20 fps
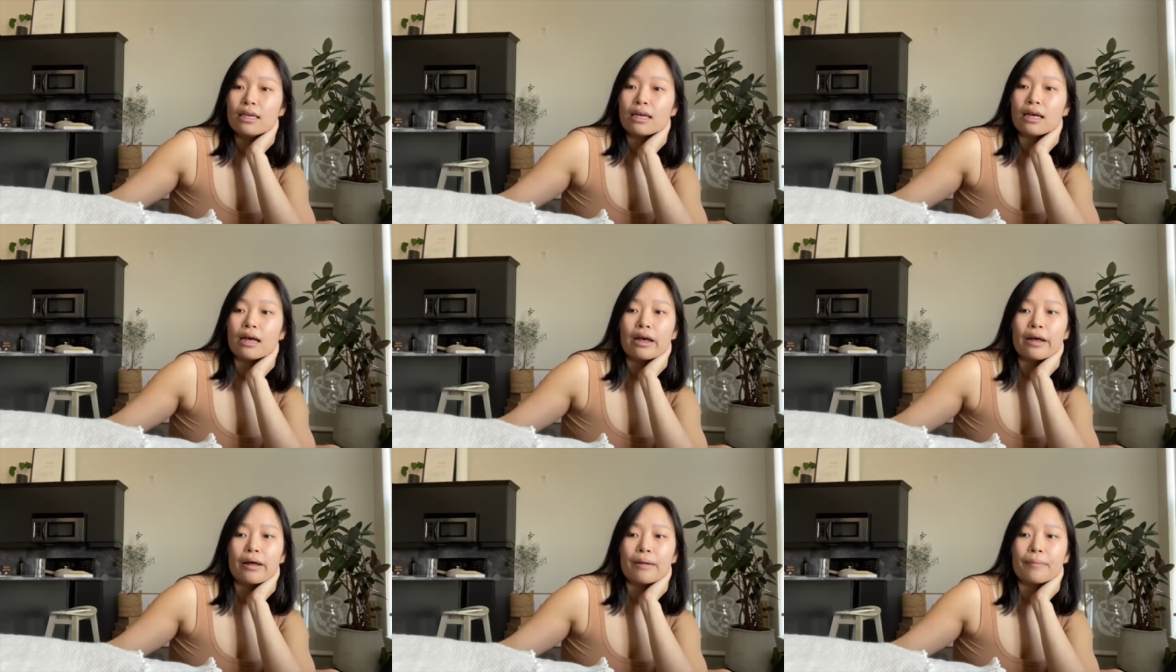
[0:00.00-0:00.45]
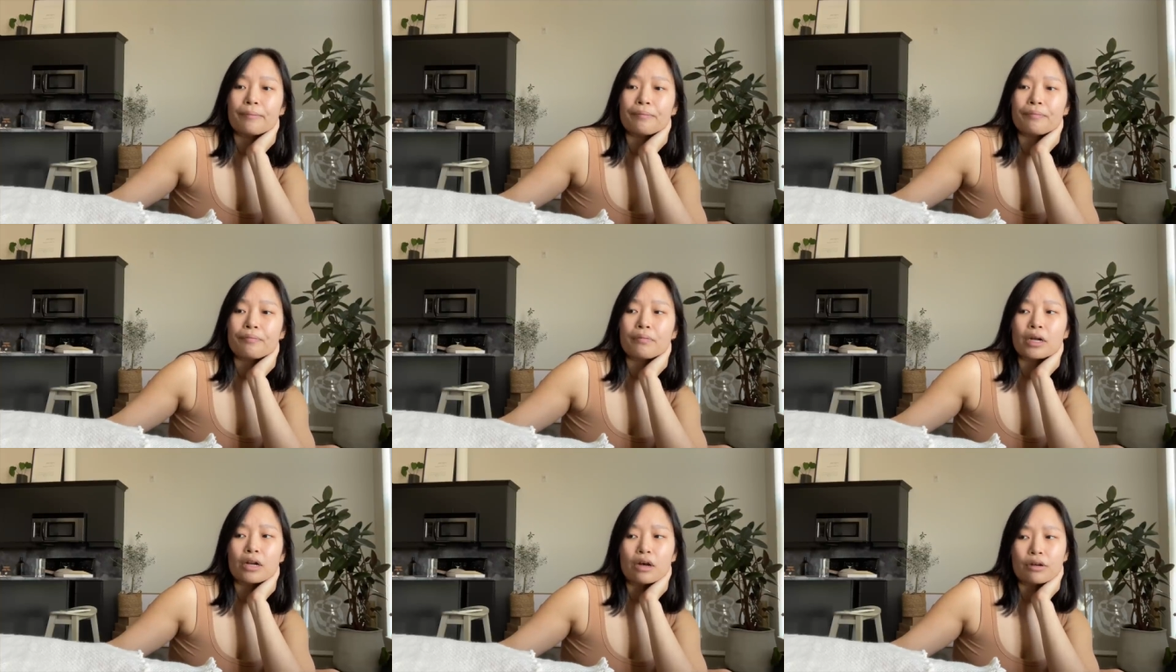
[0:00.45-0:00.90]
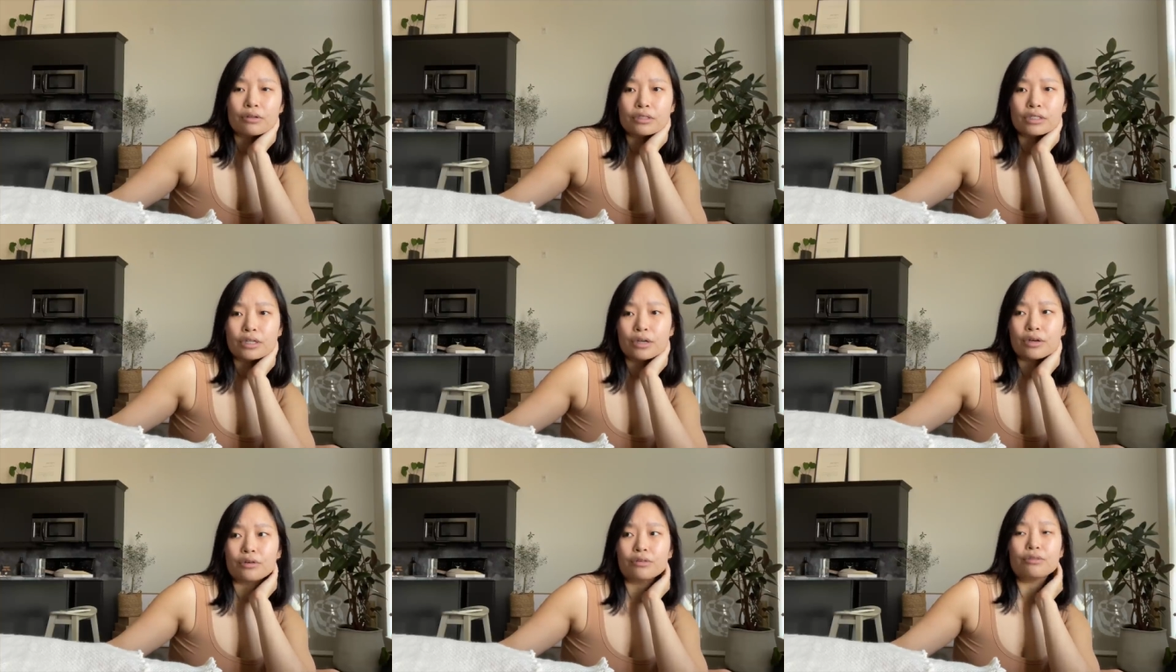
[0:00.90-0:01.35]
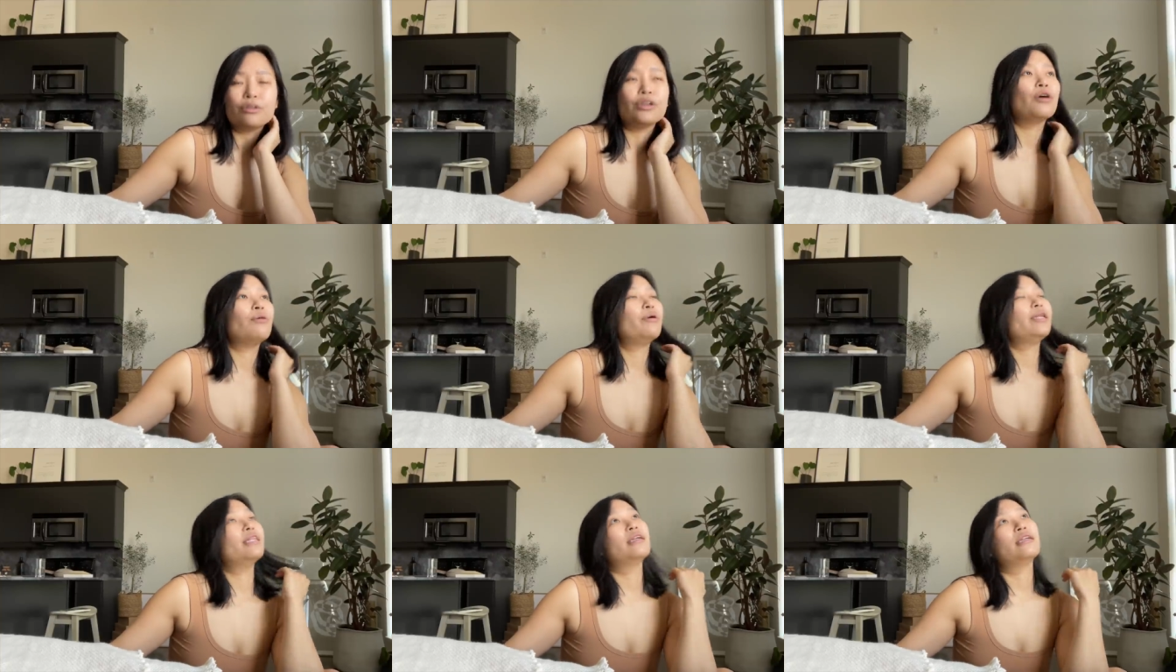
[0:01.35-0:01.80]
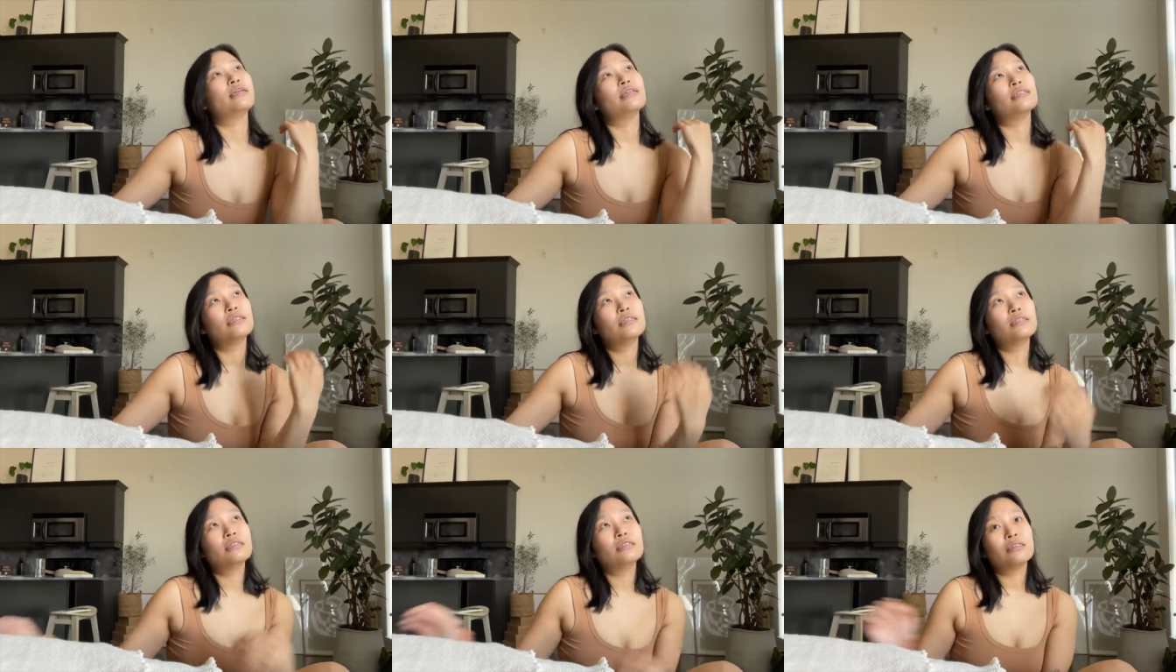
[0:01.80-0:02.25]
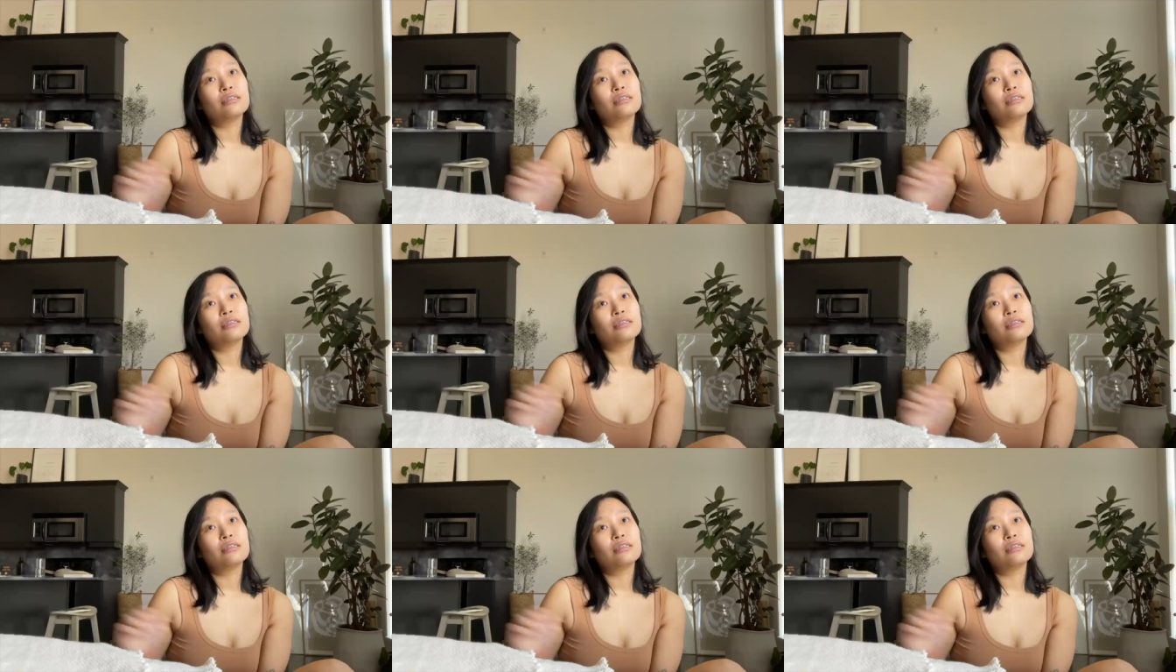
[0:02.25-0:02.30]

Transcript: But also knowing that it